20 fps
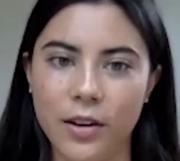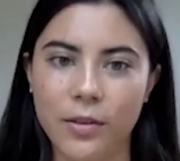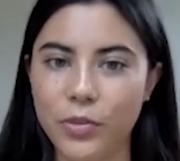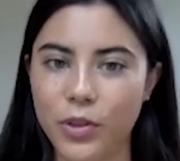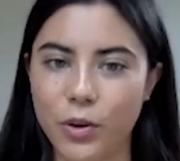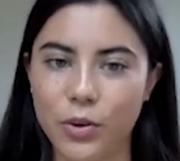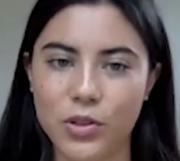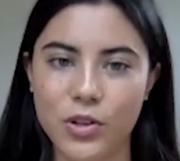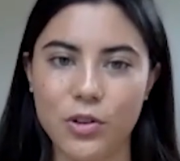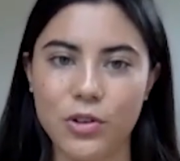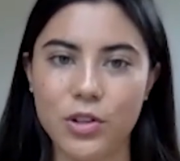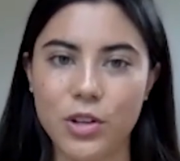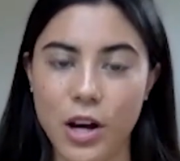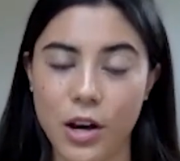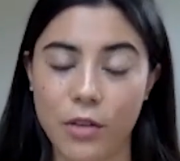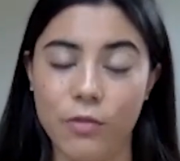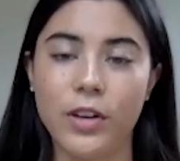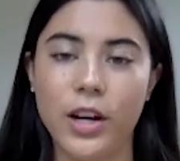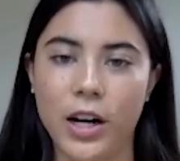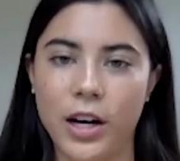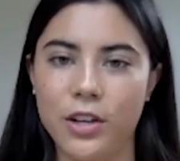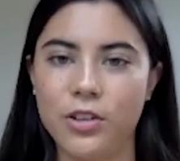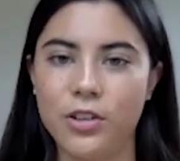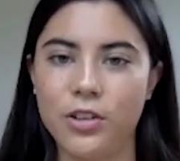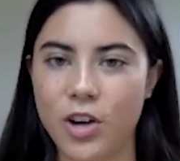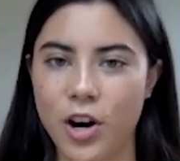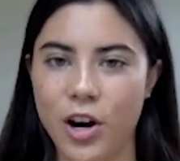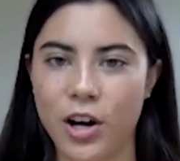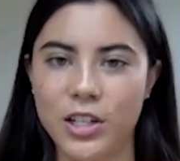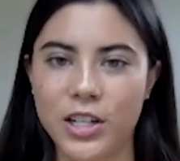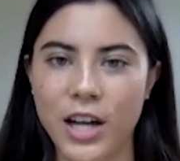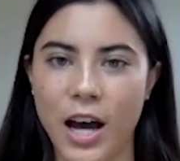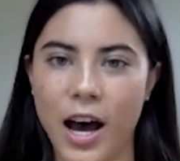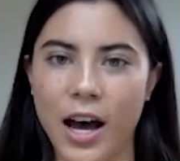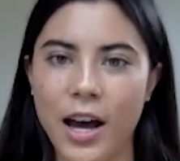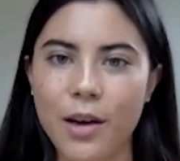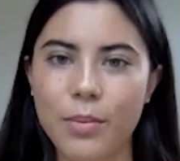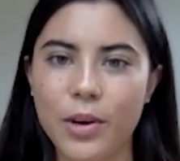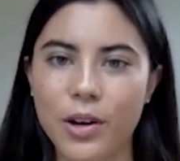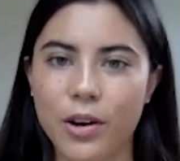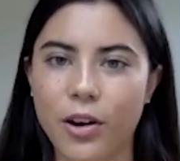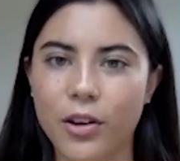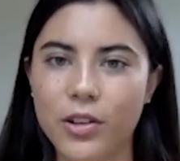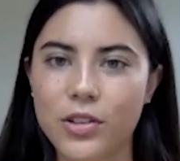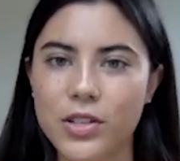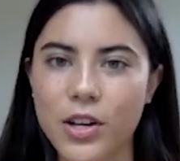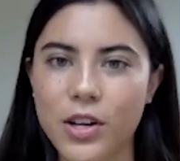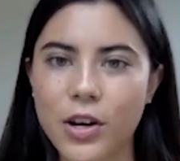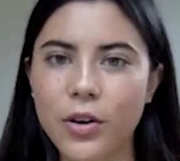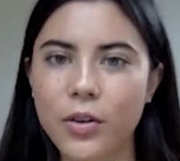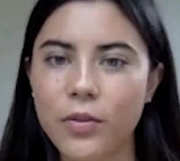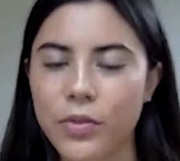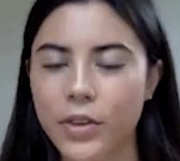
those are a very strong tie, but also